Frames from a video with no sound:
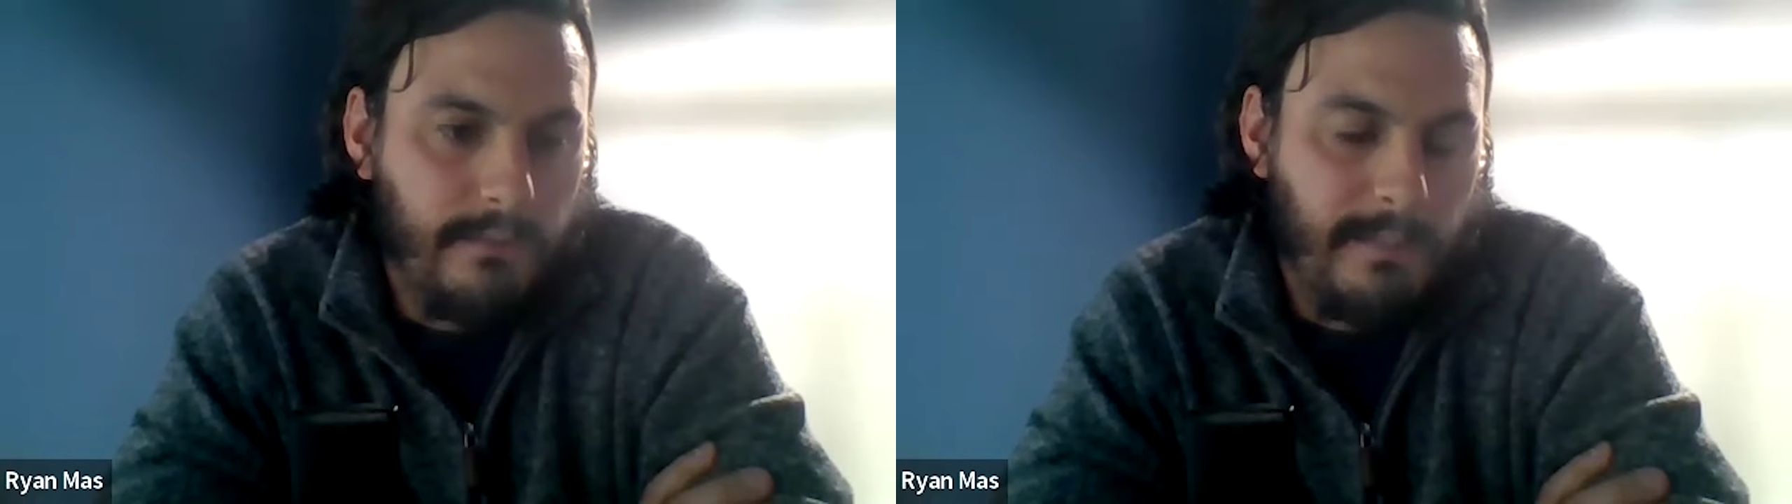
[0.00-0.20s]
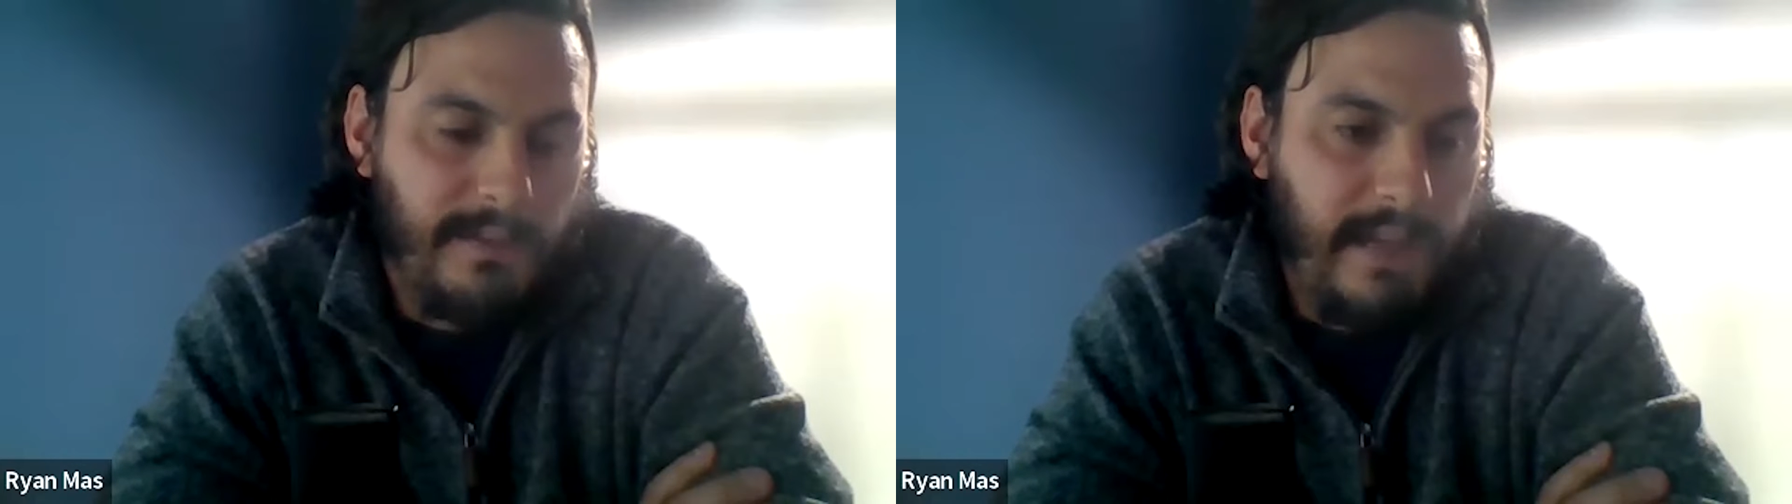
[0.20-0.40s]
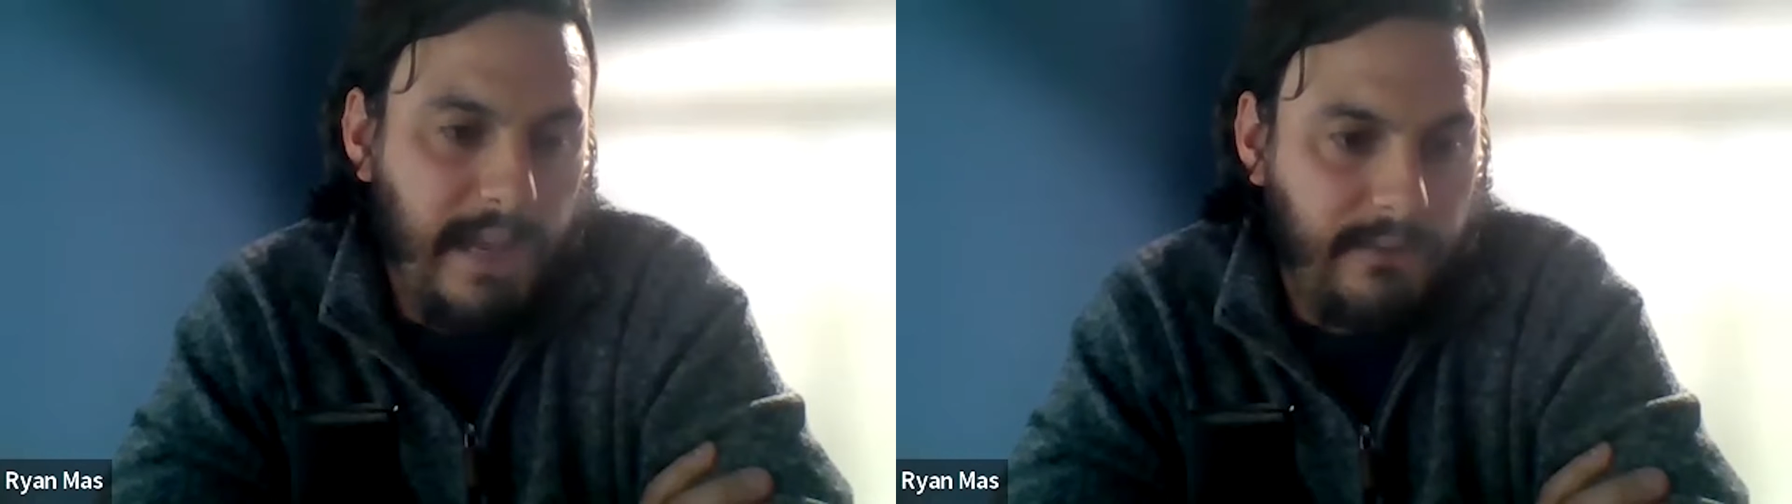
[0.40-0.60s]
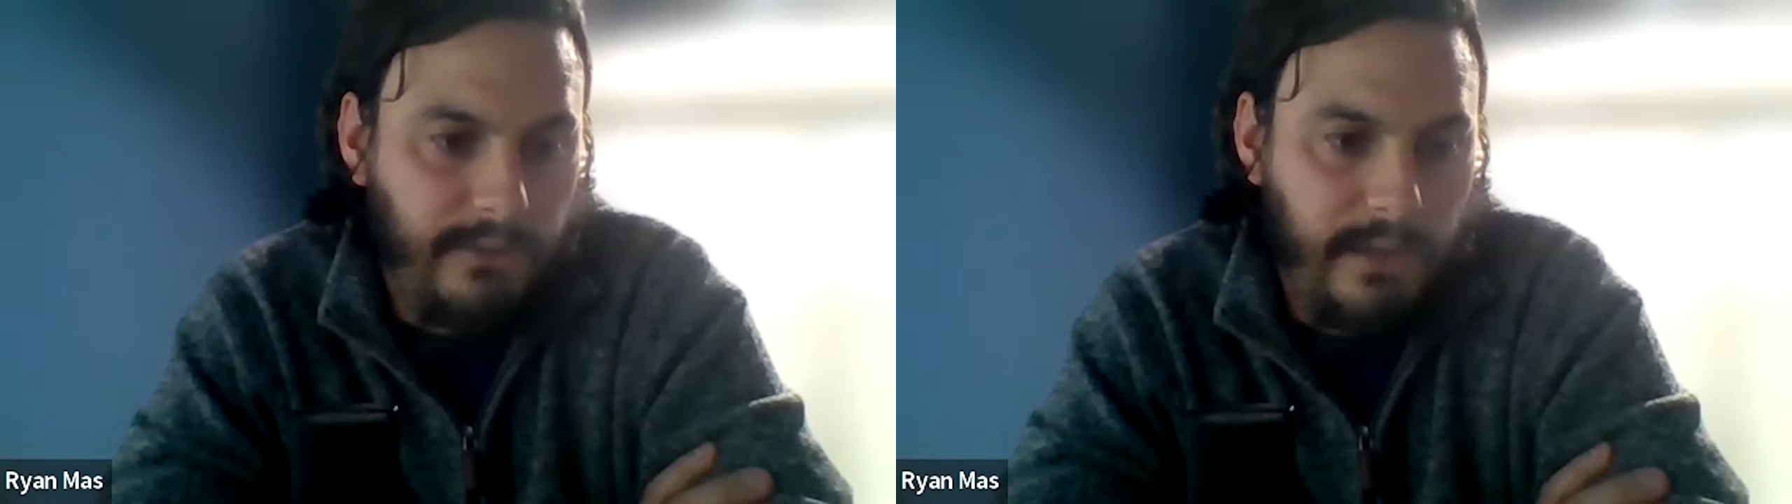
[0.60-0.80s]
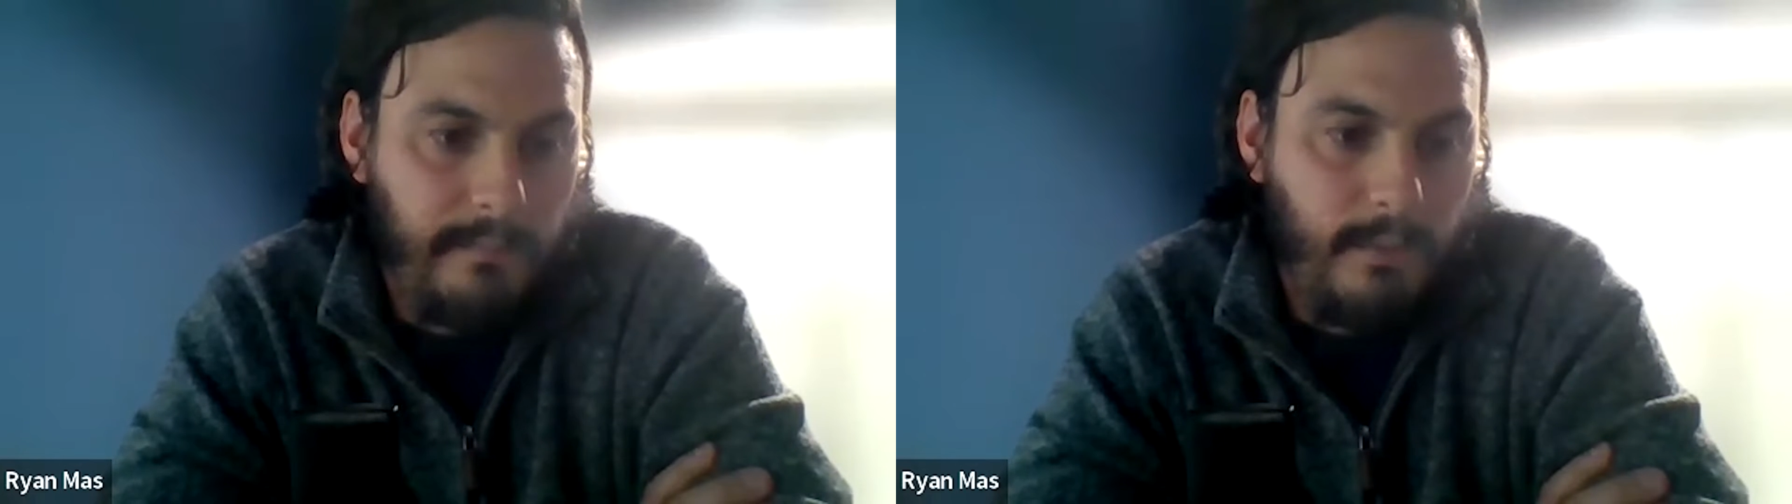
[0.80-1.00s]
from a tax
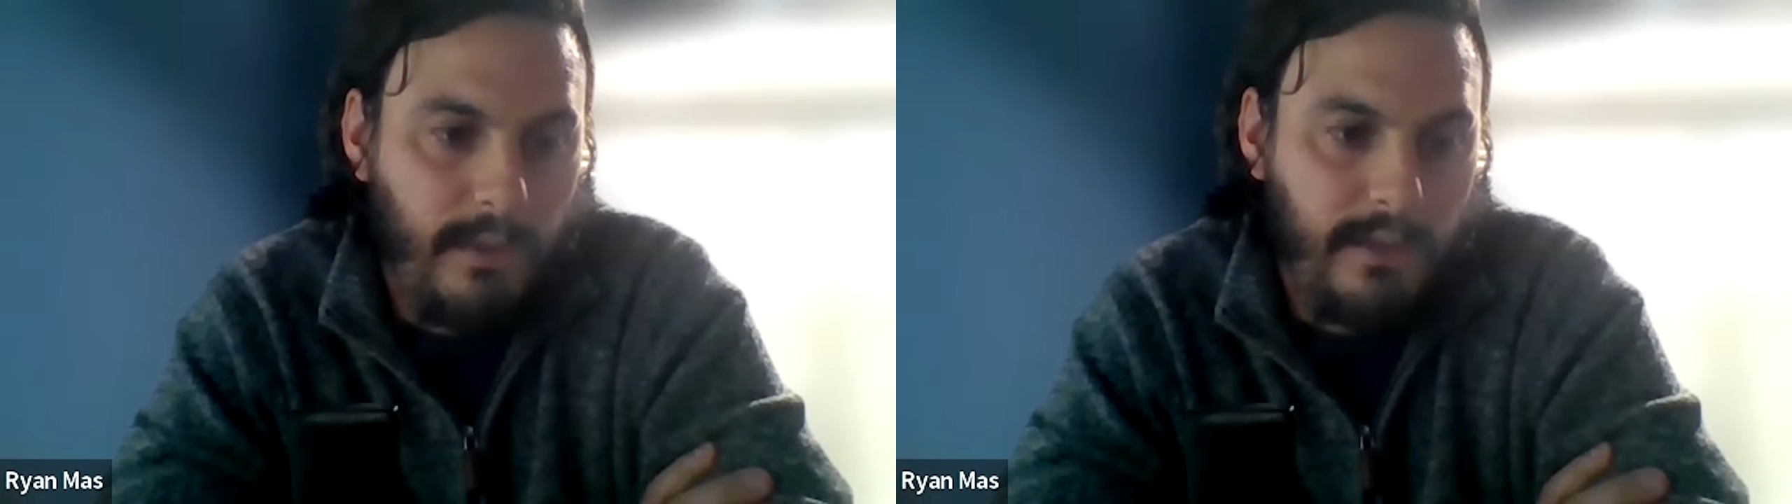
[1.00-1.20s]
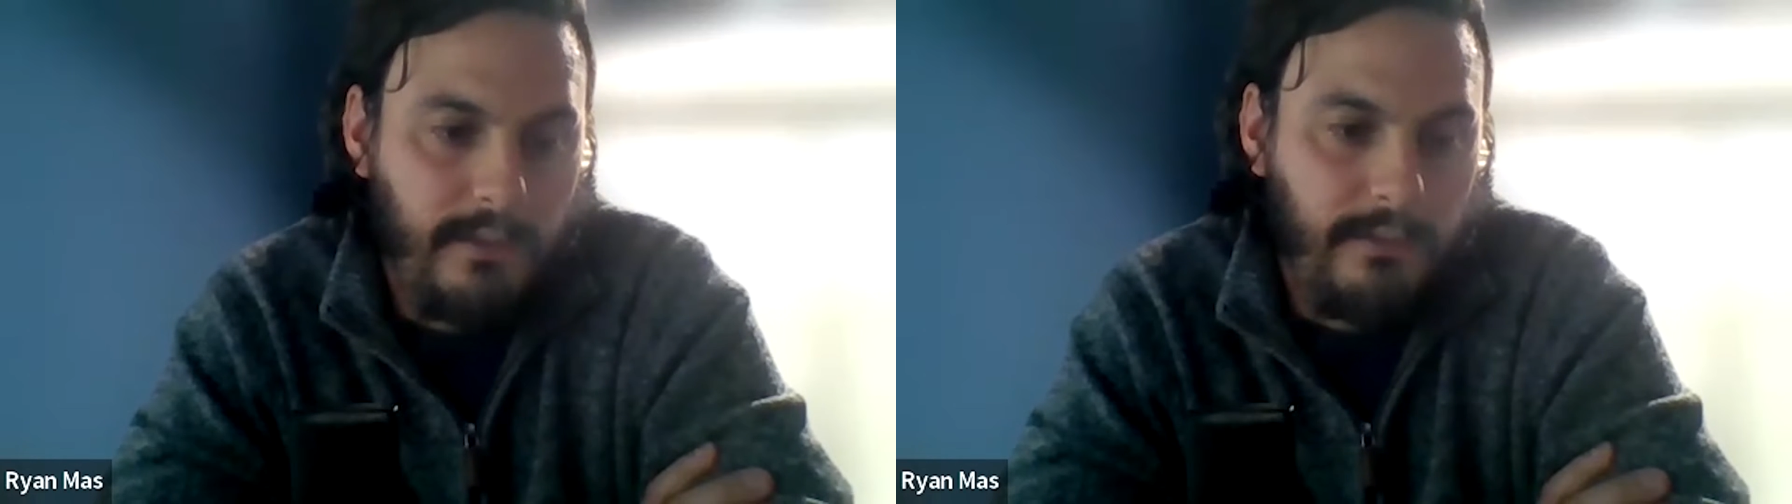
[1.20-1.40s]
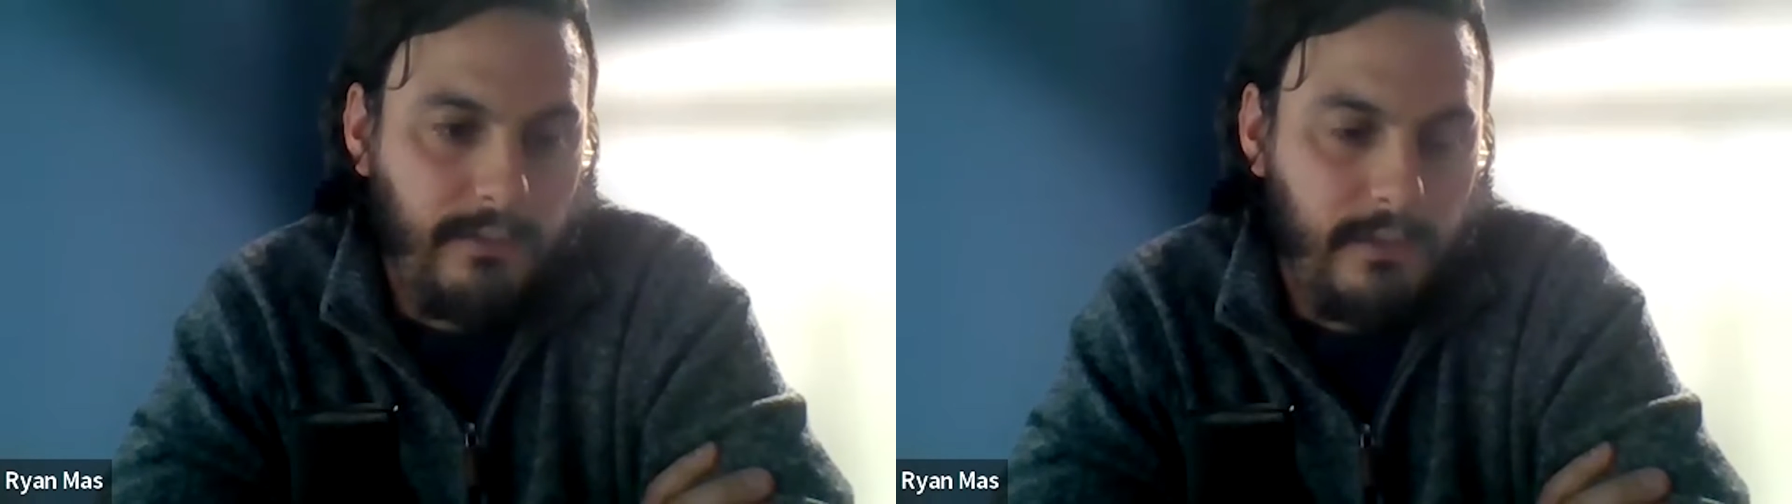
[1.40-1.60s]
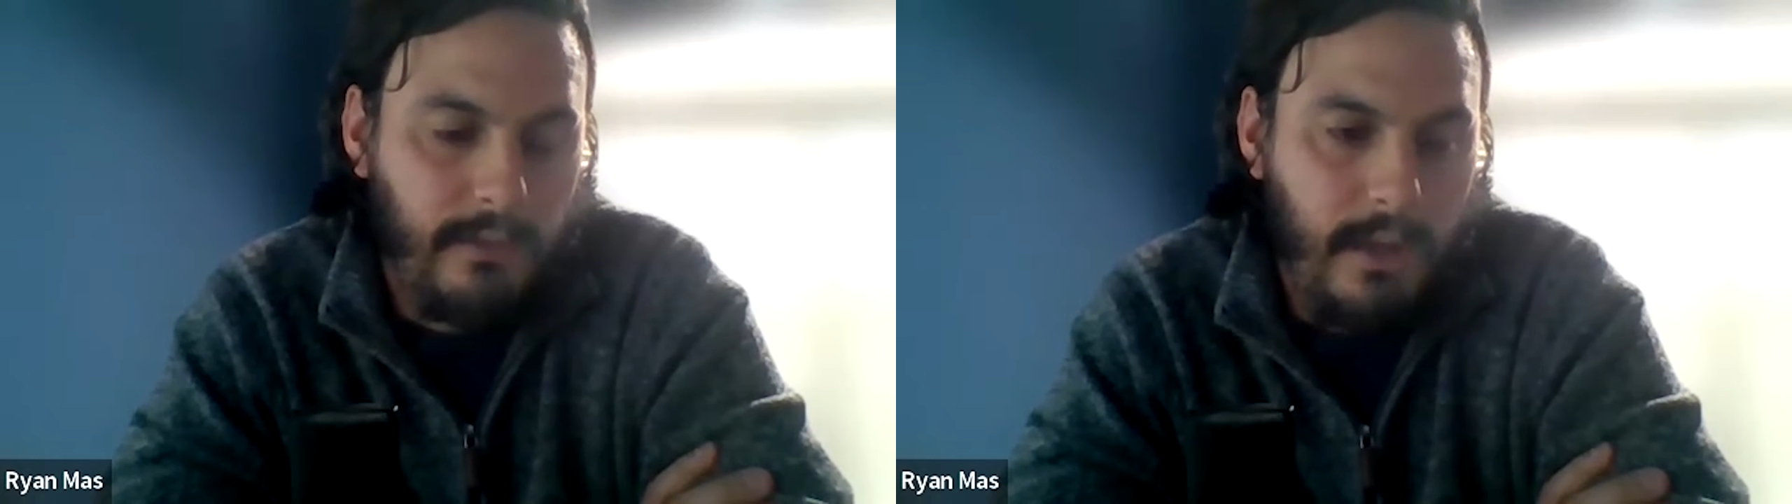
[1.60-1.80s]
standpoint is,